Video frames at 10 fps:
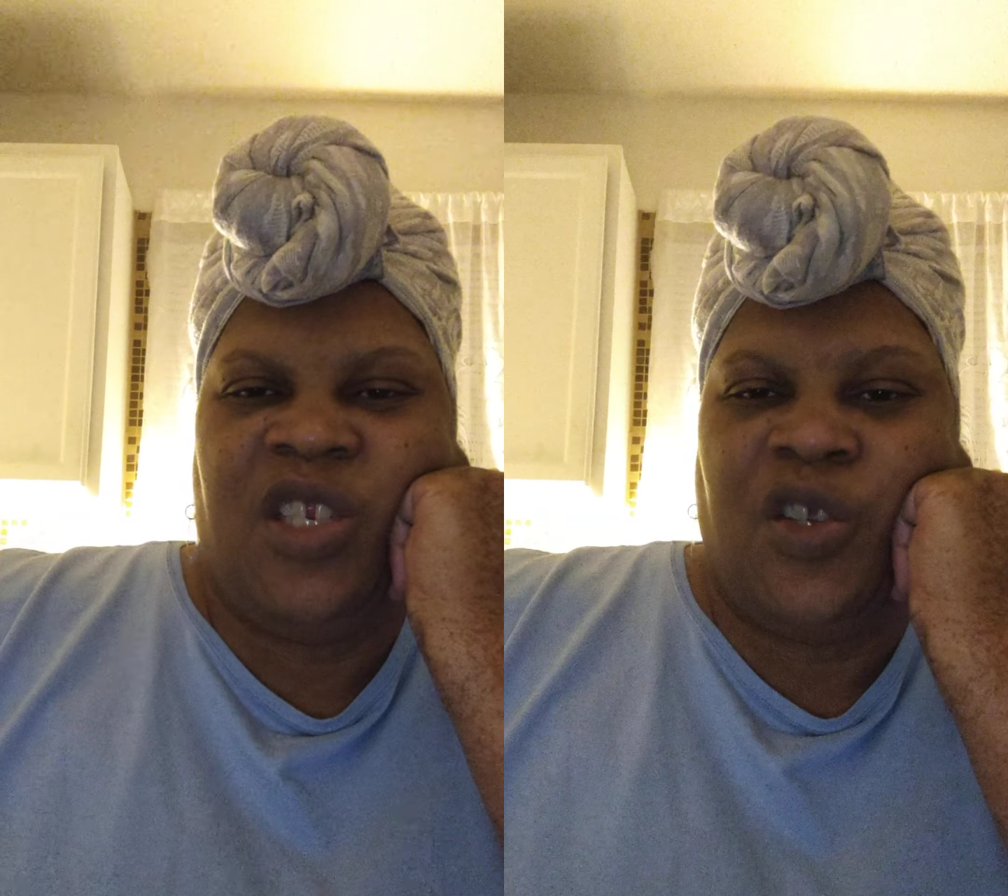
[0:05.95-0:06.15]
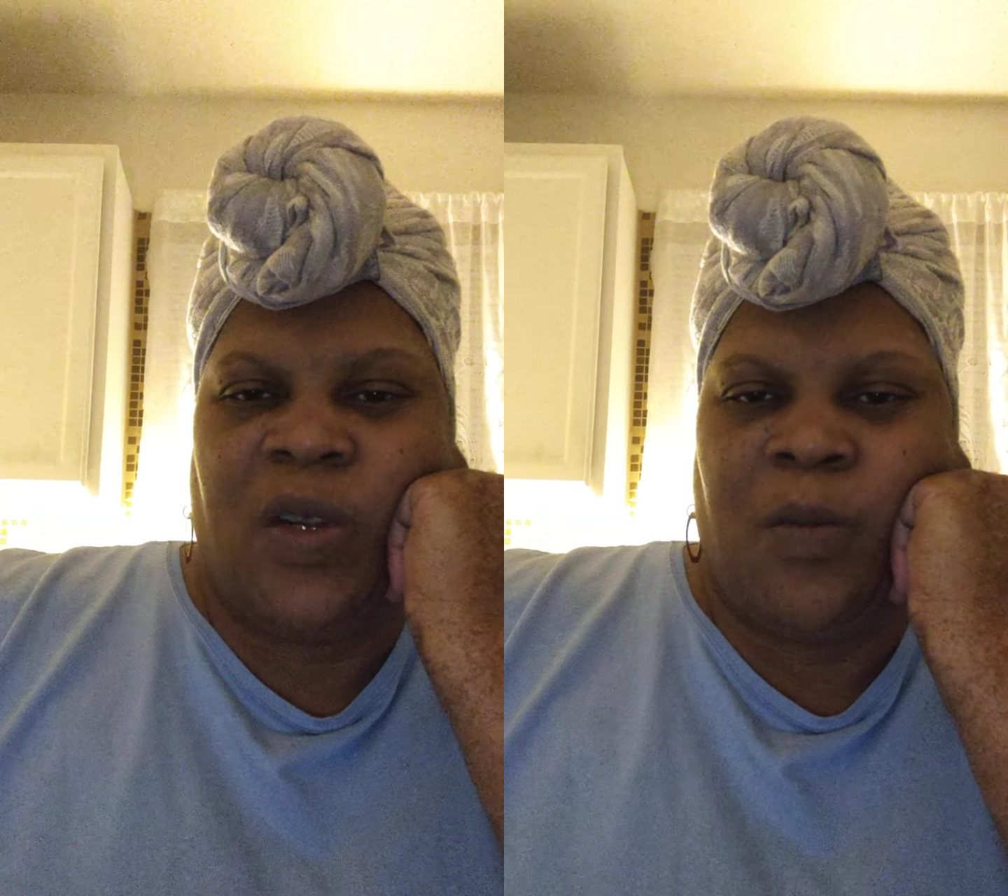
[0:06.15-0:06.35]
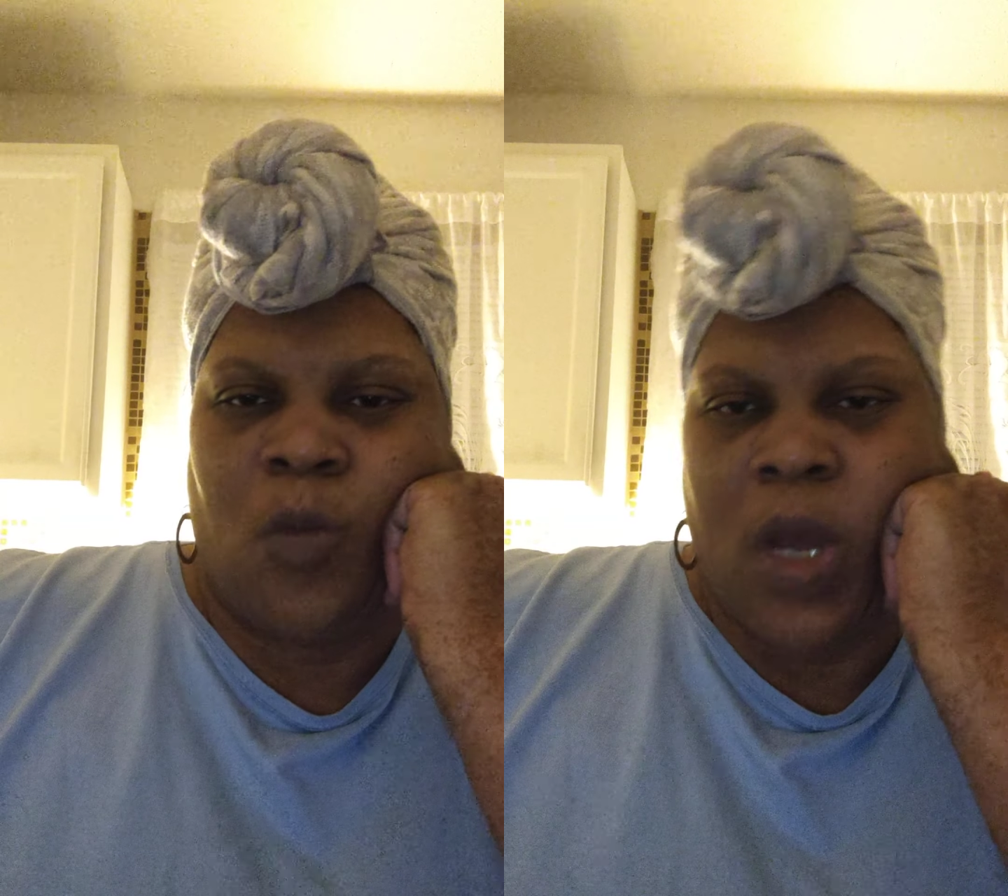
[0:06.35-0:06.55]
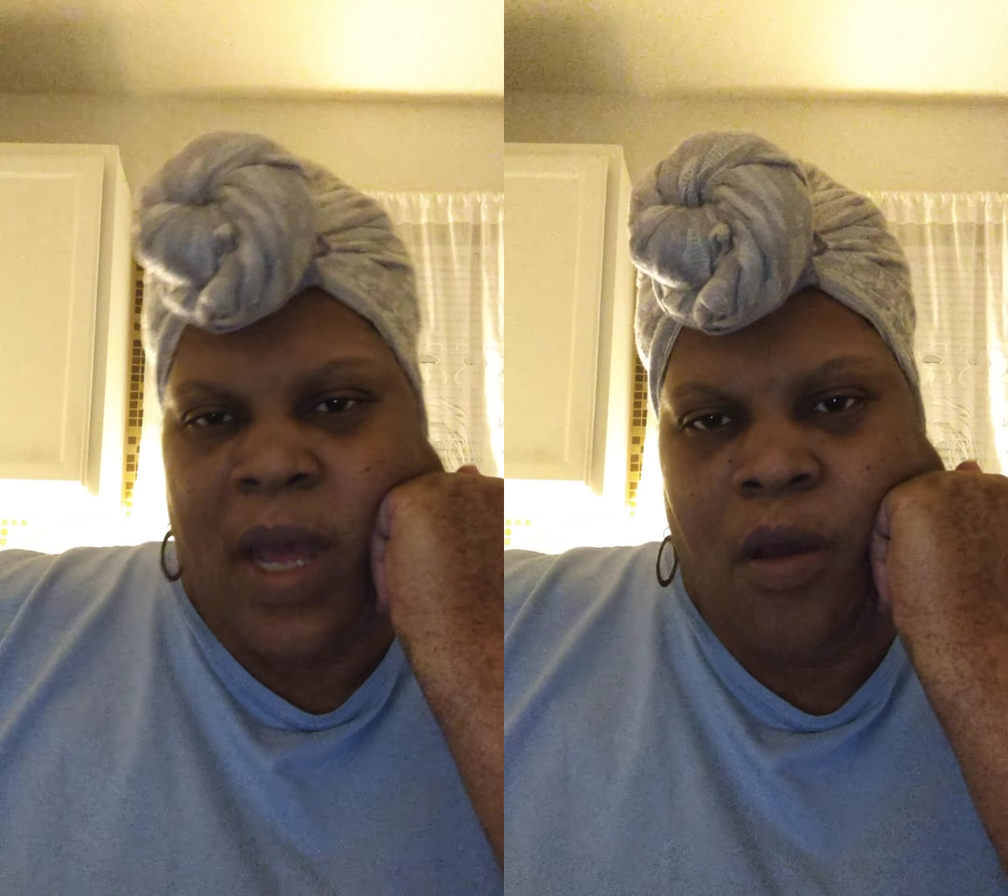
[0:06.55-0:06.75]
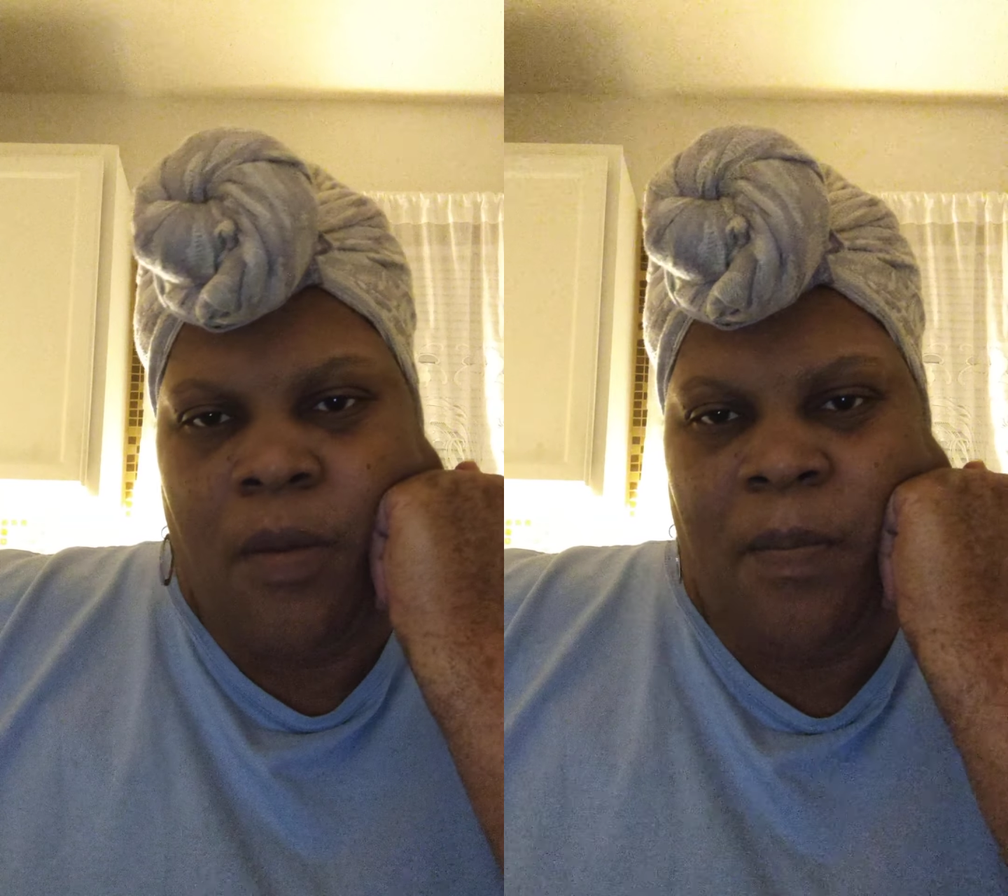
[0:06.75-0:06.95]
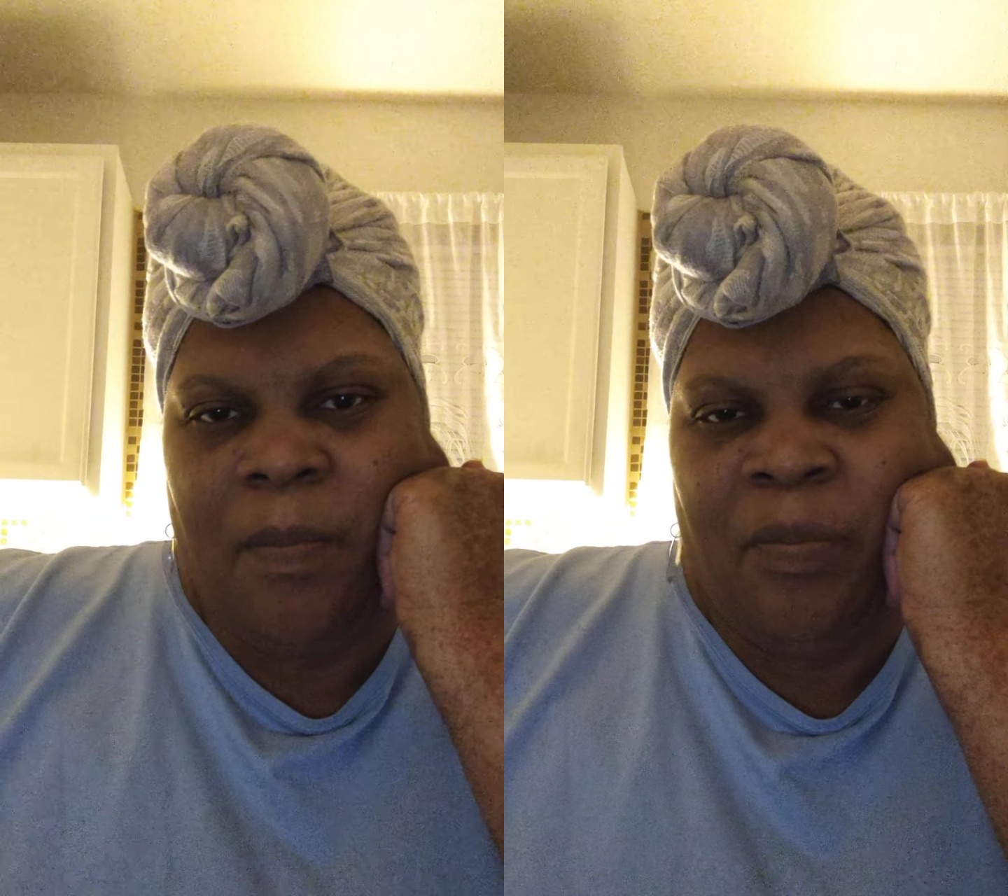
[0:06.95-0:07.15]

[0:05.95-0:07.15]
doing well.